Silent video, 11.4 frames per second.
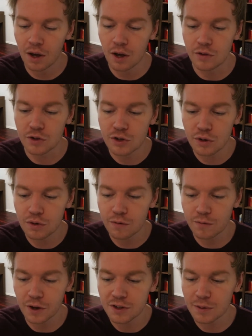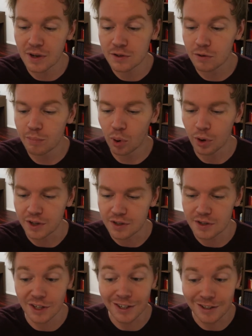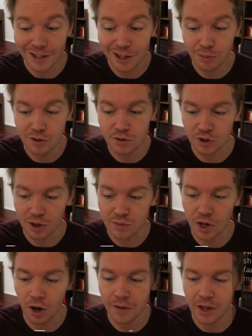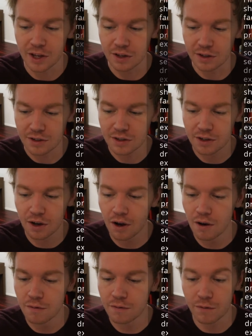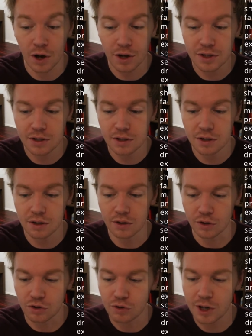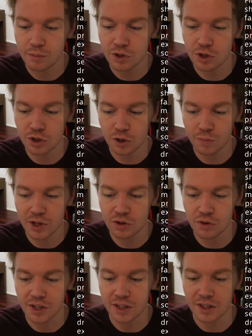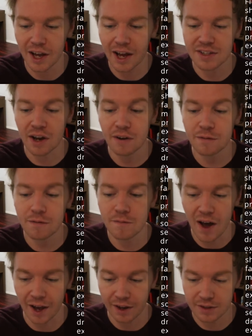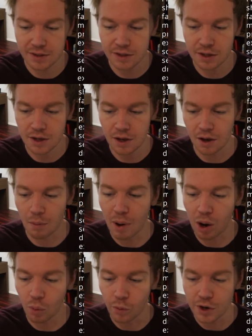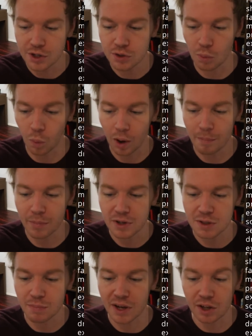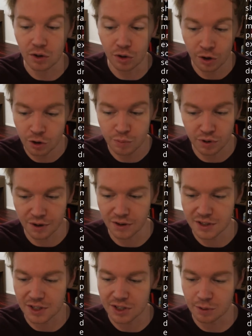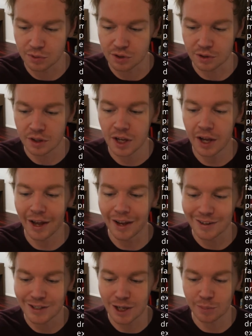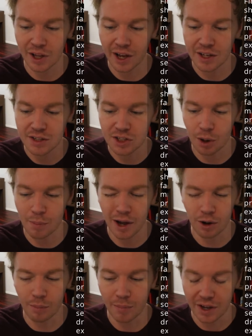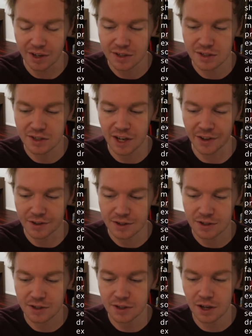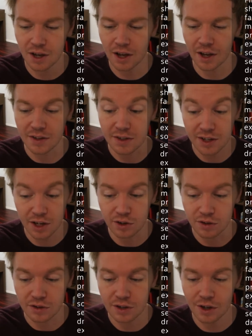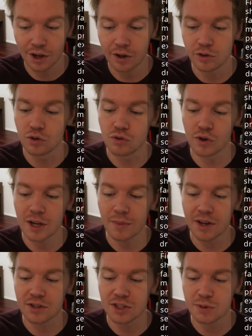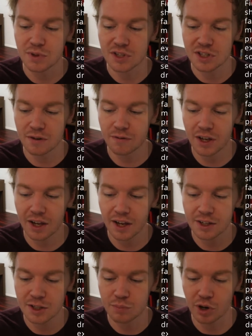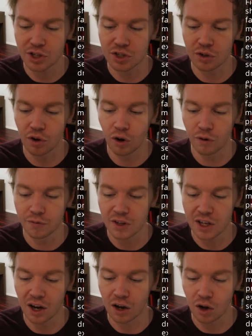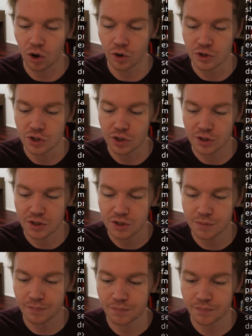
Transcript: The two fundamental points in dealing with dreams are these. First, the dream should be treated as a fact, about which one must make no previous assumption except that it somehow makes sense. And second, the dream is a specific expression of the unconscious.